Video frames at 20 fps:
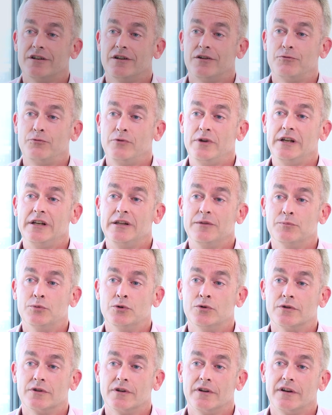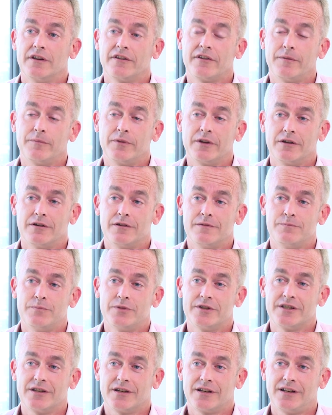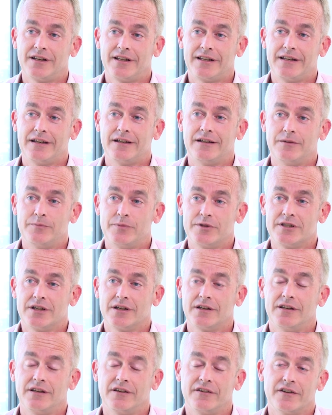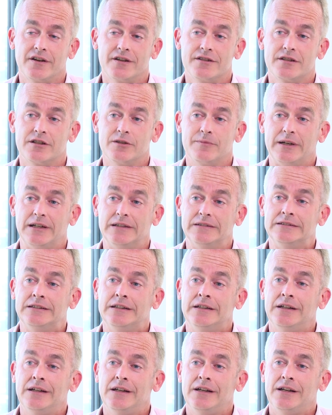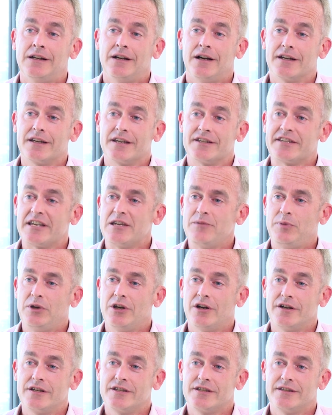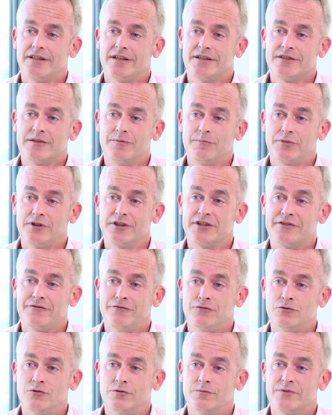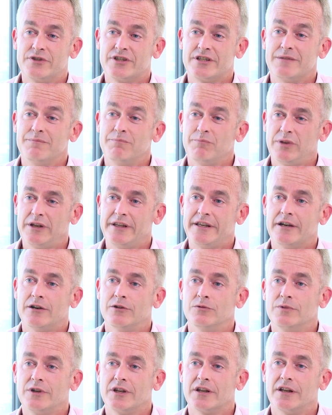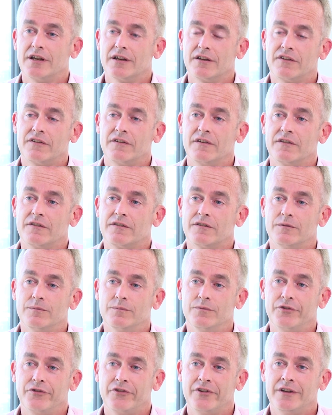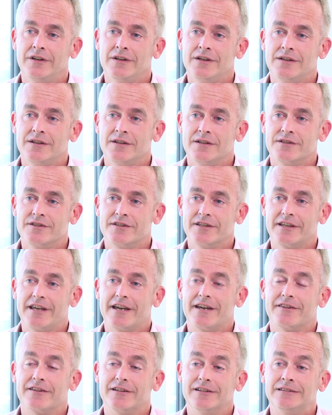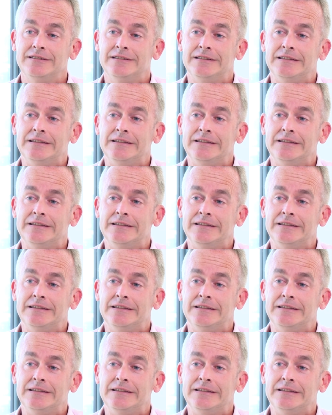are really important, and it's something I'm particularly excited about. I guess APIs in their simplest form simply help connect systems together.